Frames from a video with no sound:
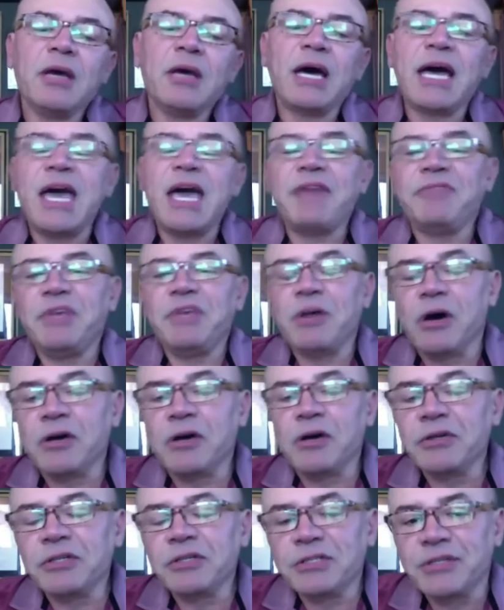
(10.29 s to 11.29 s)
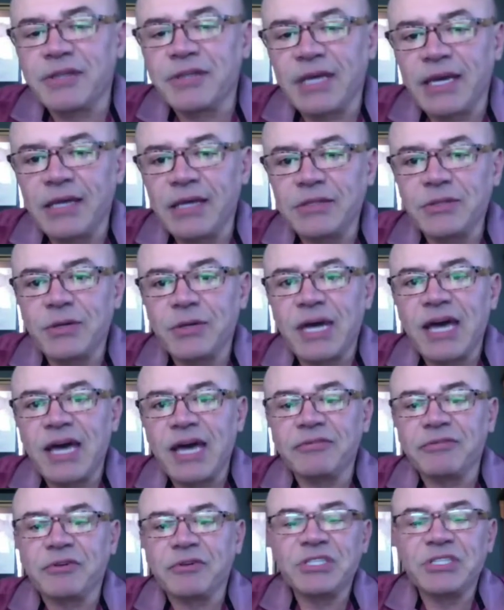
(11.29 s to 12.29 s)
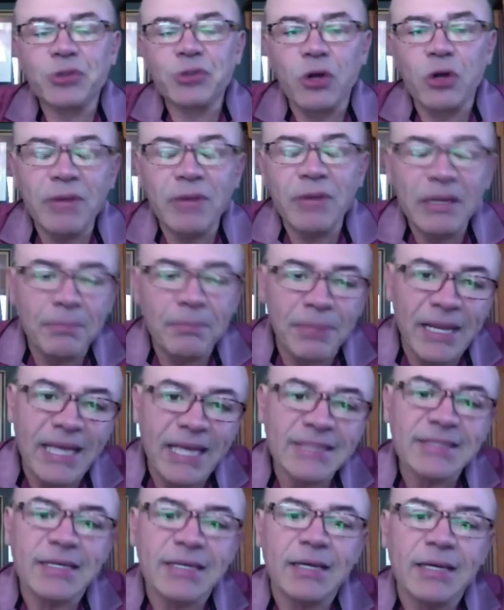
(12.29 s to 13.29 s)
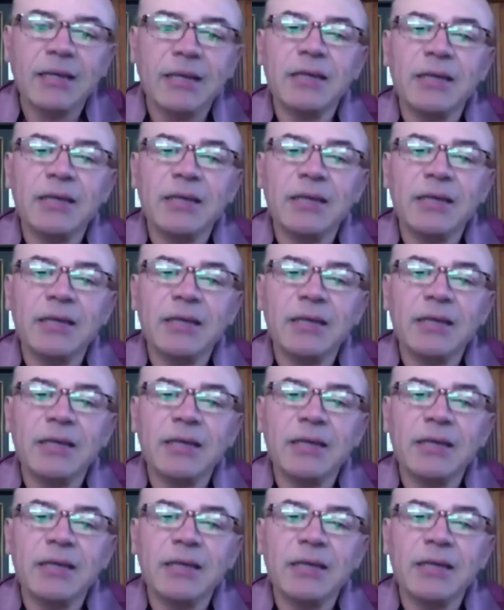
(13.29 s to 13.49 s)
I have the honor today to have Cristobal Plaza.